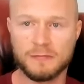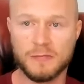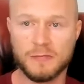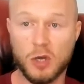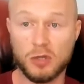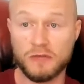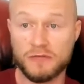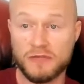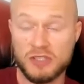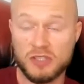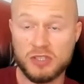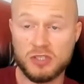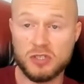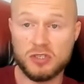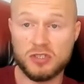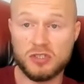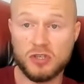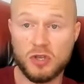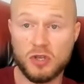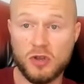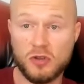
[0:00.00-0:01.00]
All this
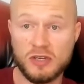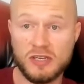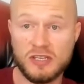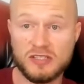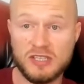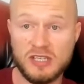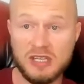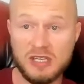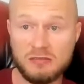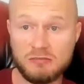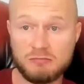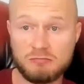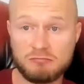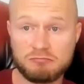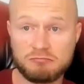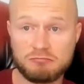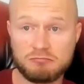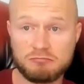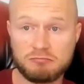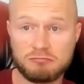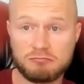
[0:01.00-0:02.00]
just sorted, is it?
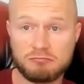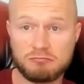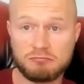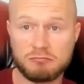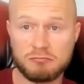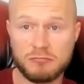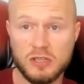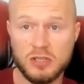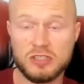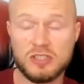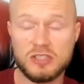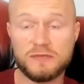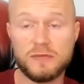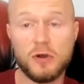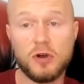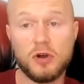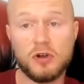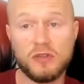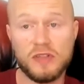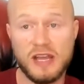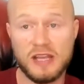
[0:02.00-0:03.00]
Because if
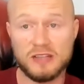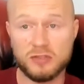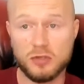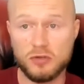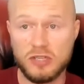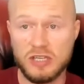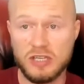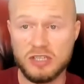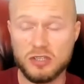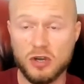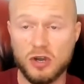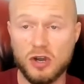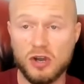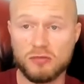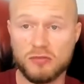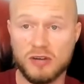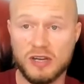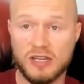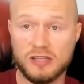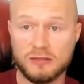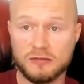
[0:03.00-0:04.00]
all that's hunky
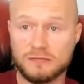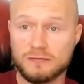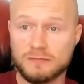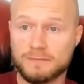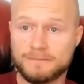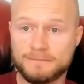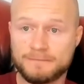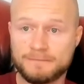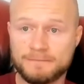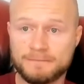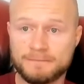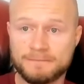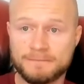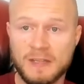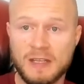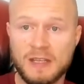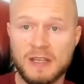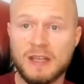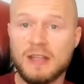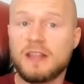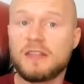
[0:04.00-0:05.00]
dory,
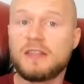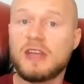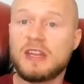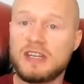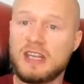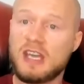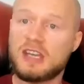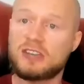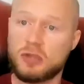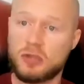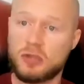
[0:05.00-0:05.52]
then yes,